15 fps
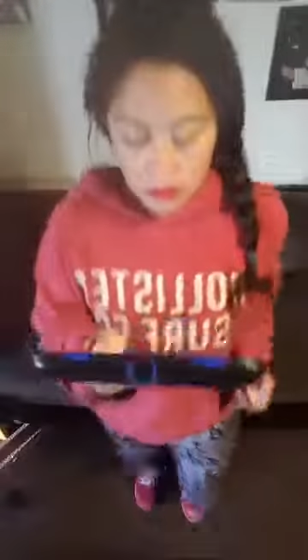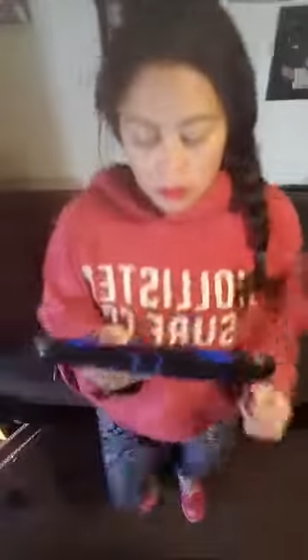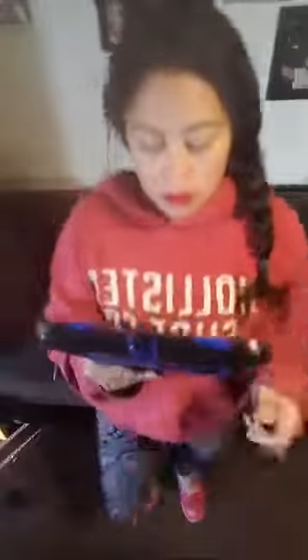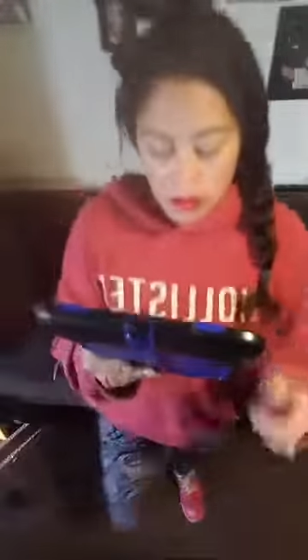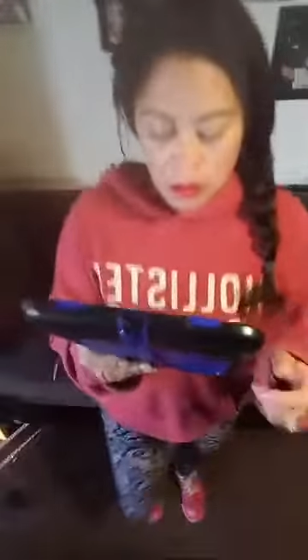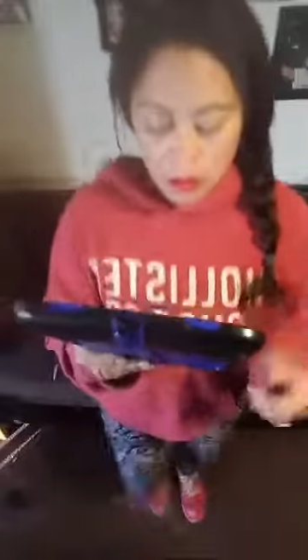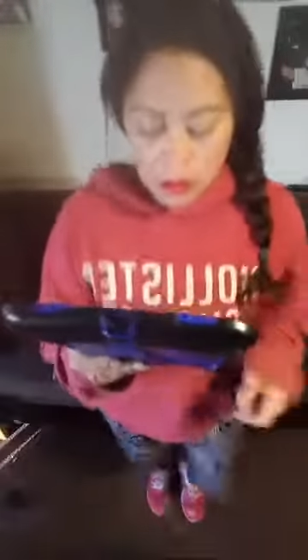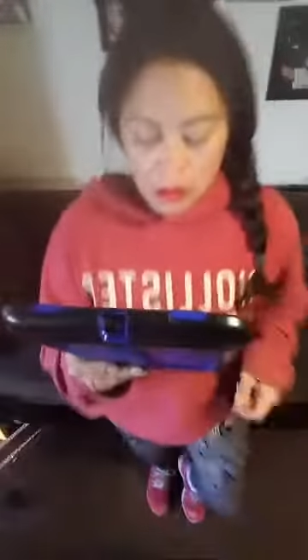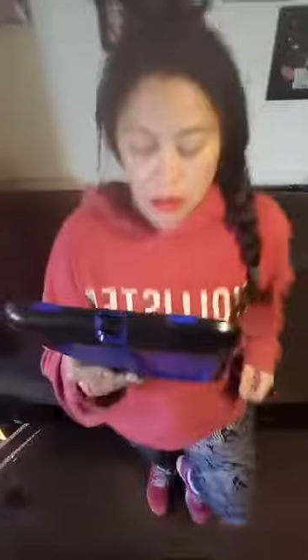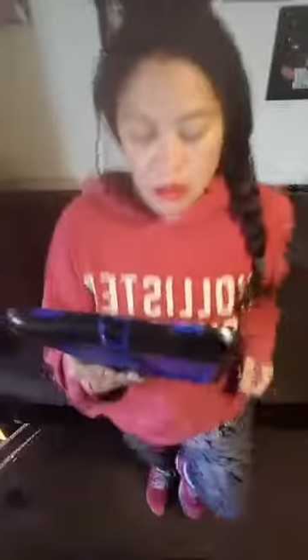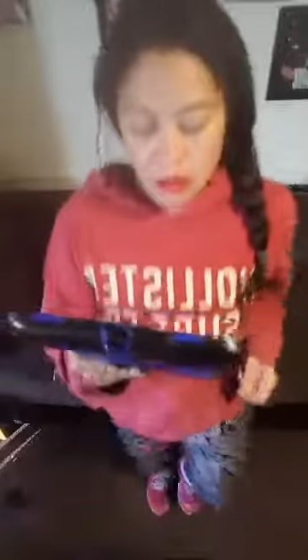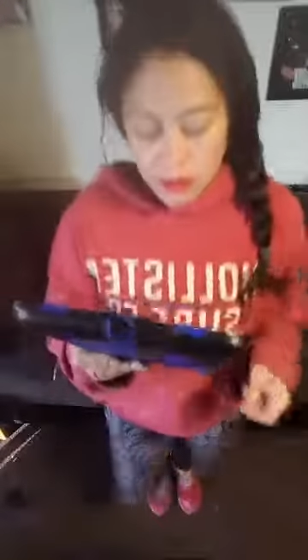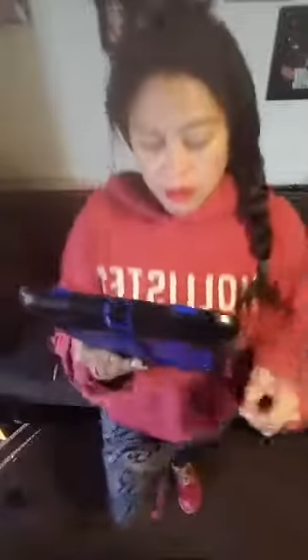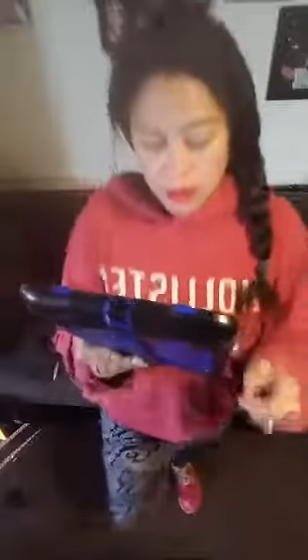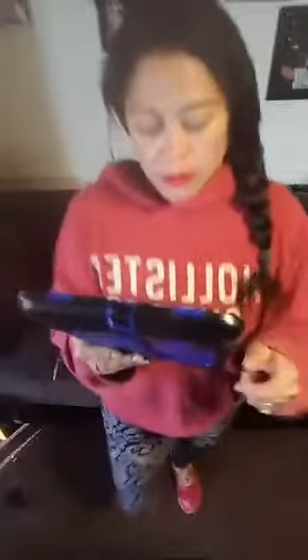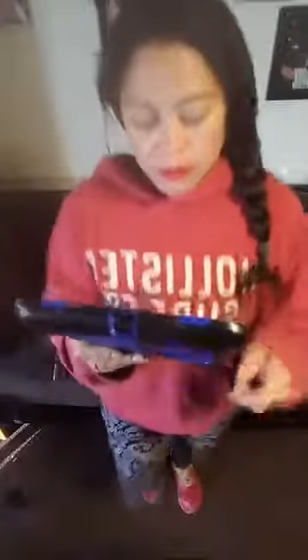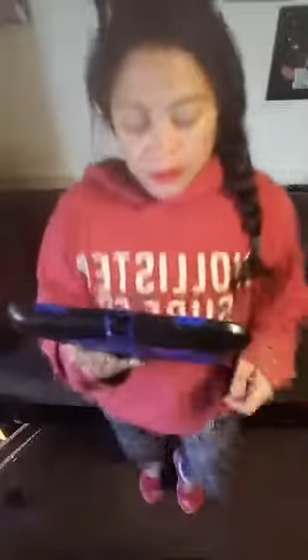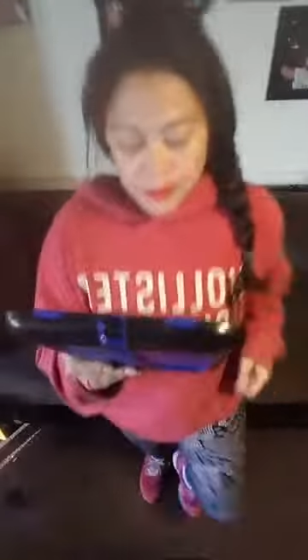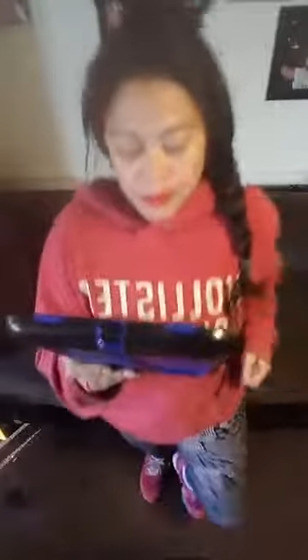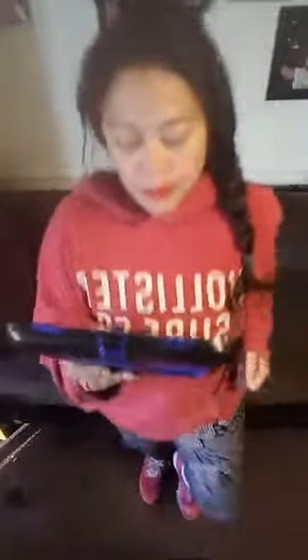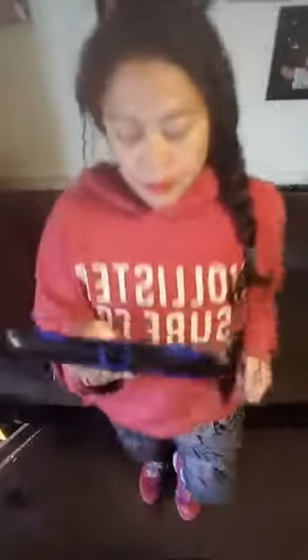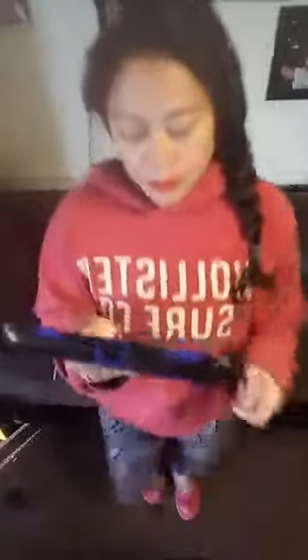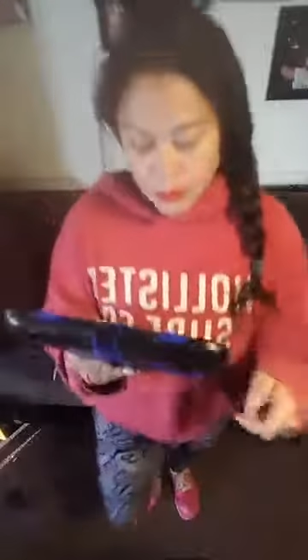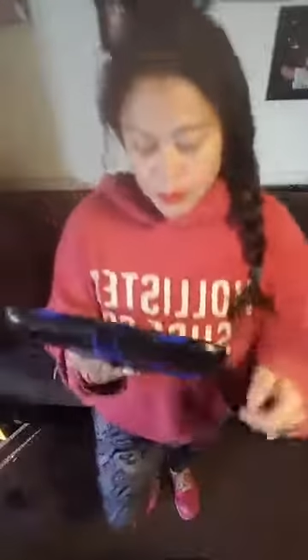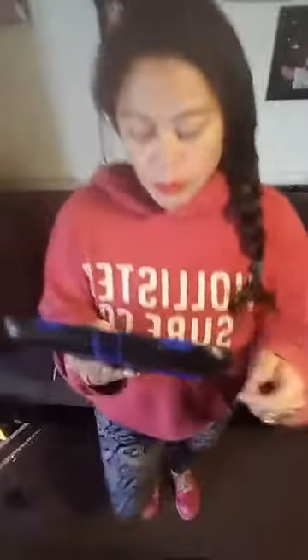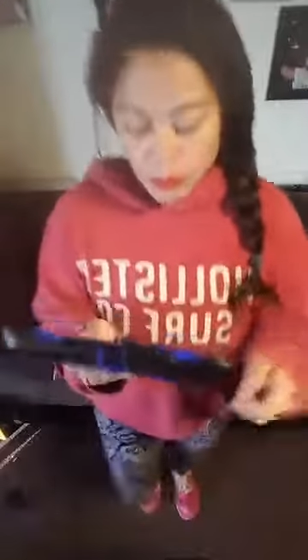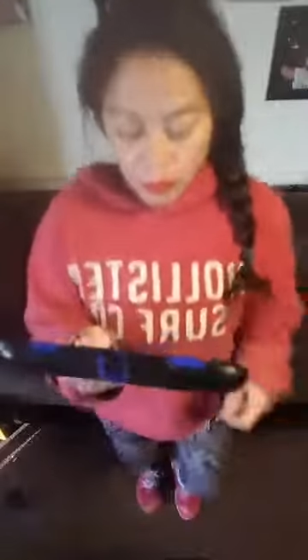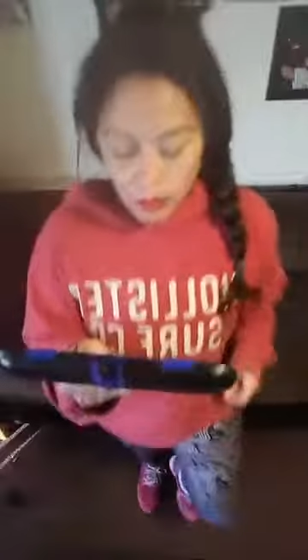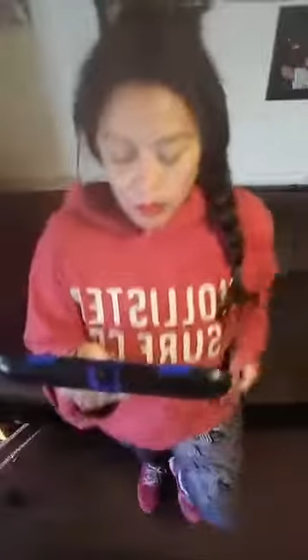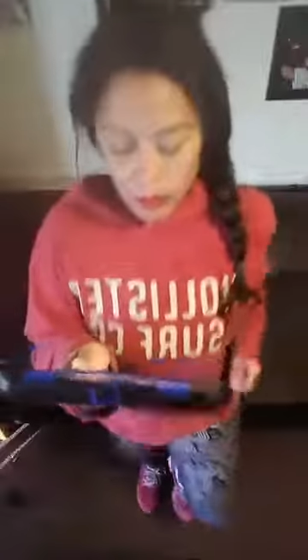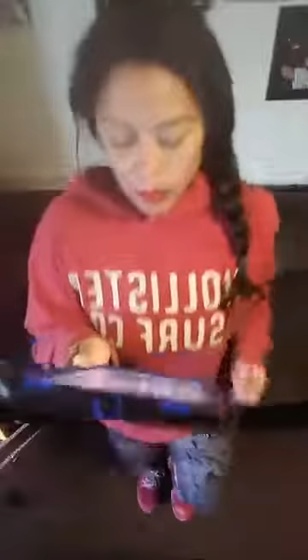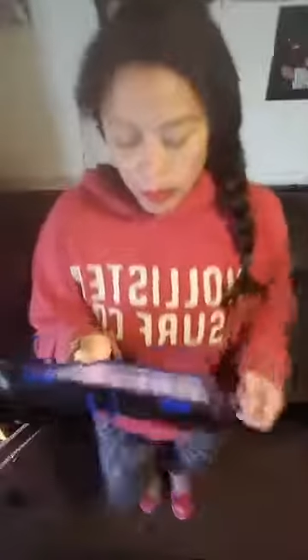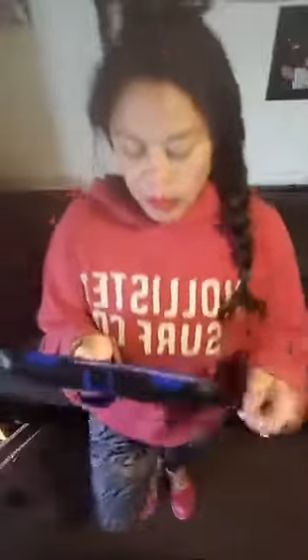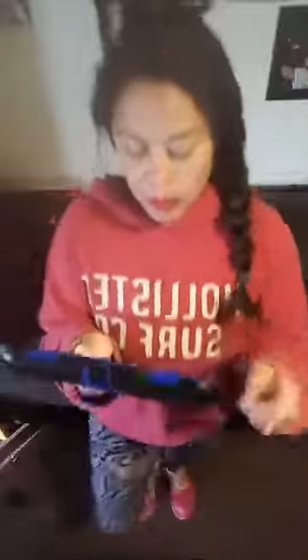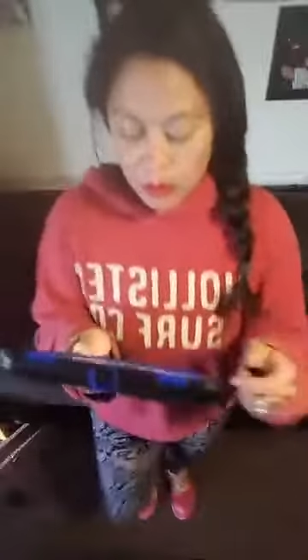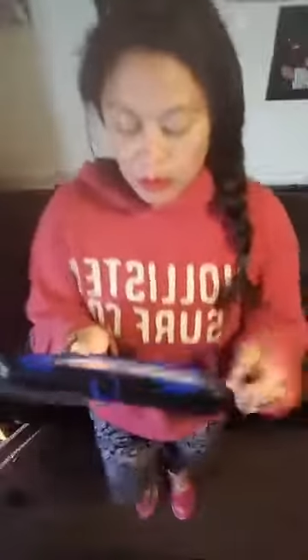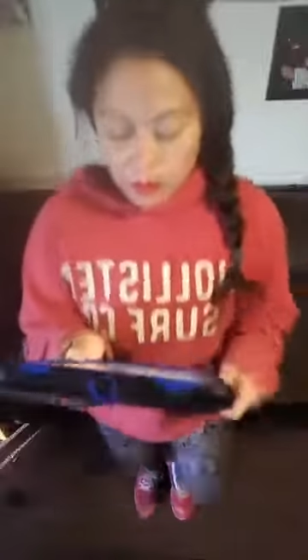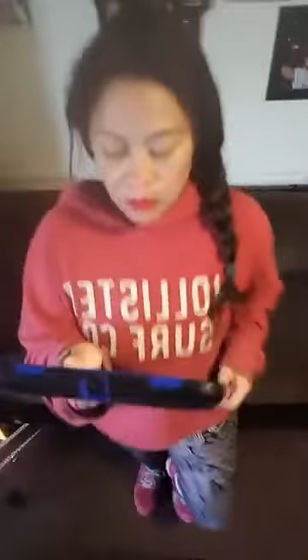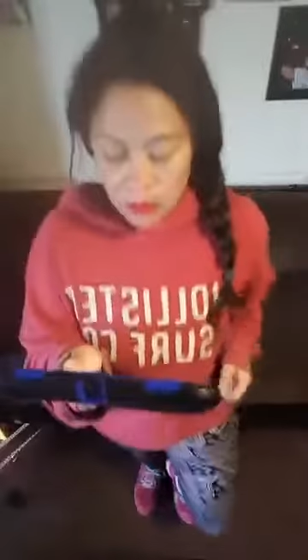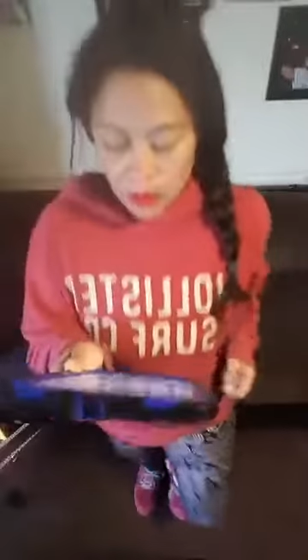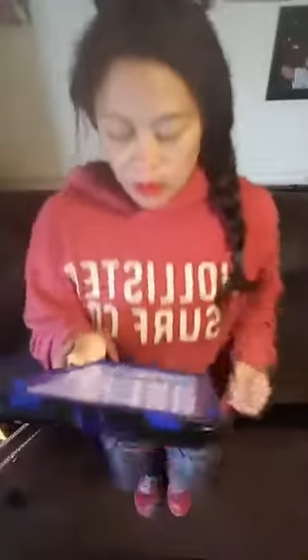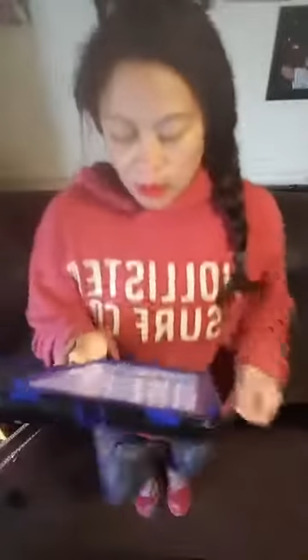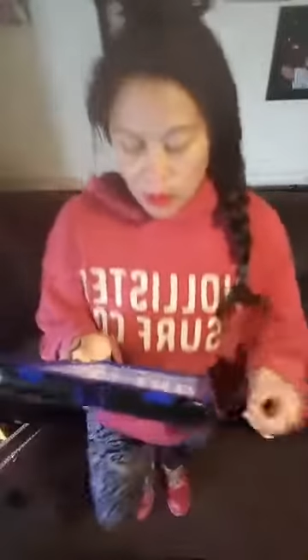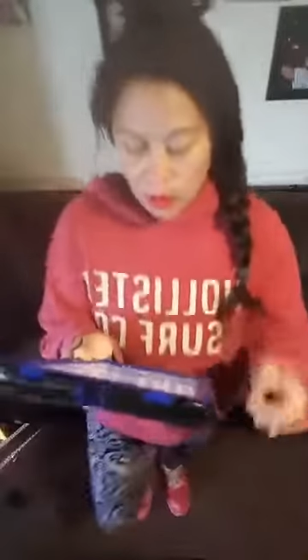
and polished to flash like lightning.